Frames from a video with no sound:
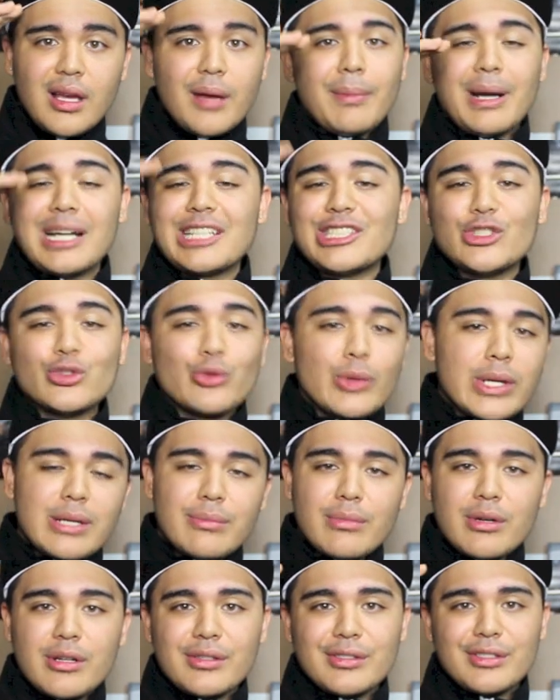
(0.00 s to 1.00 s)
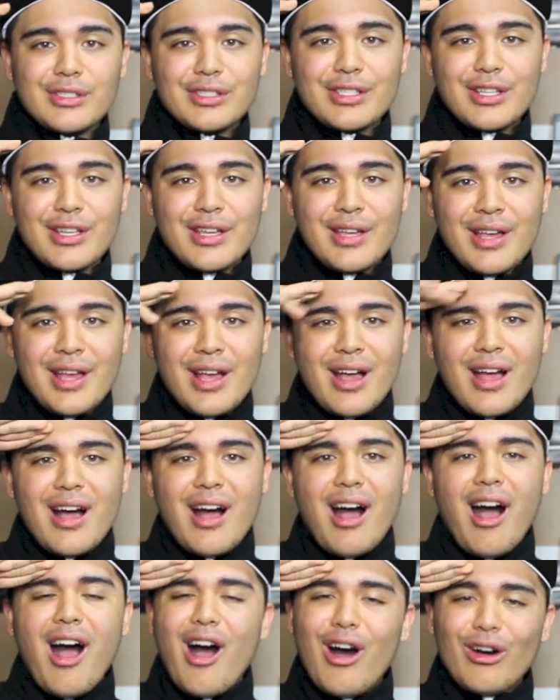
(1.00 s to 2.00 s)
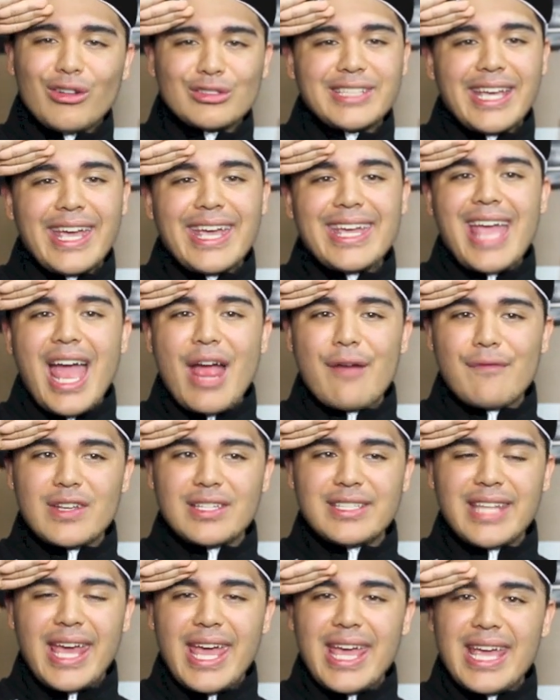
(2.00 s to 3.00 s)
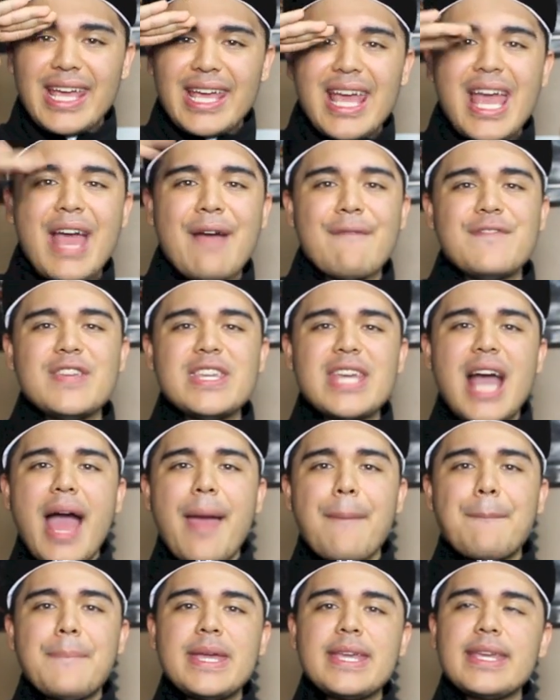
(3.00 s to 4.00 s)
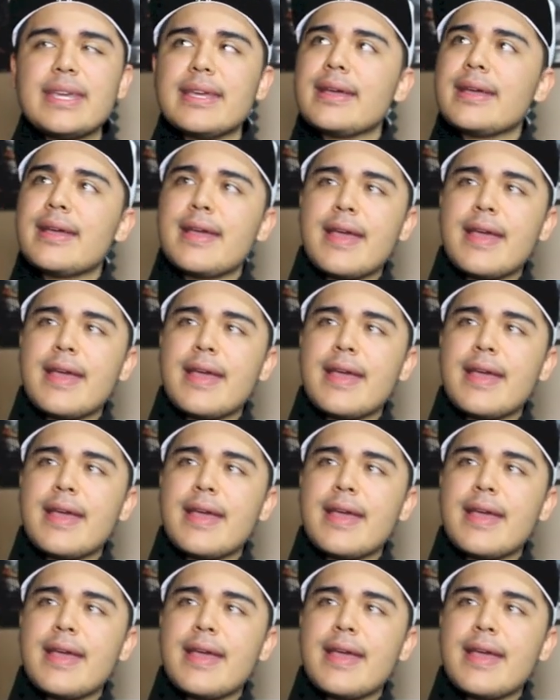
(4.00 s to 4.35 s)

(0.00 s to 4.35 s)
my dreamers, all day, every day, VIP,